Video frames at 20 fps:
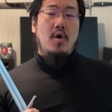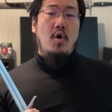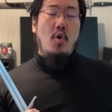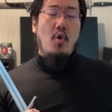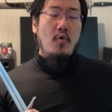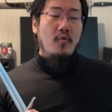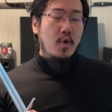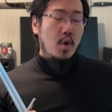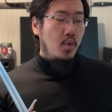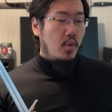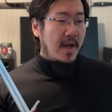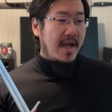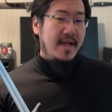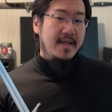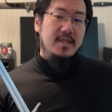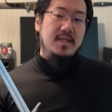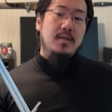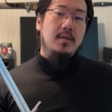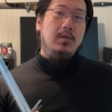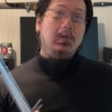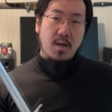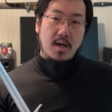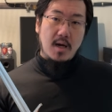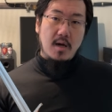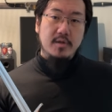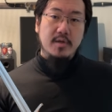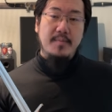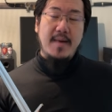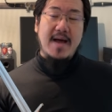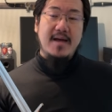overweight,
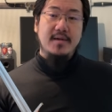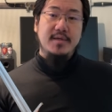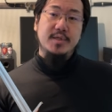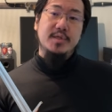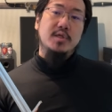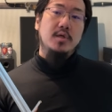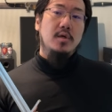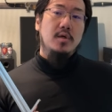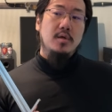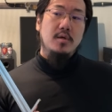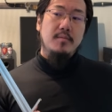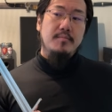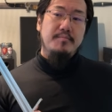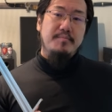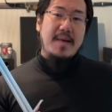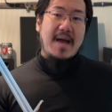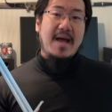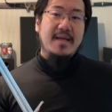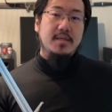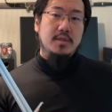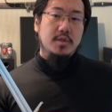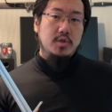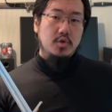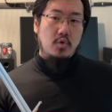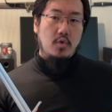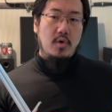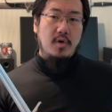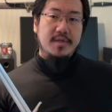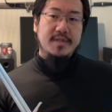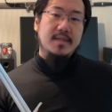out-of-balance bad
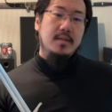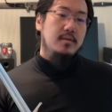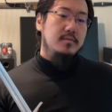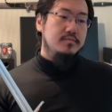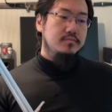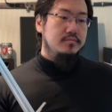swords,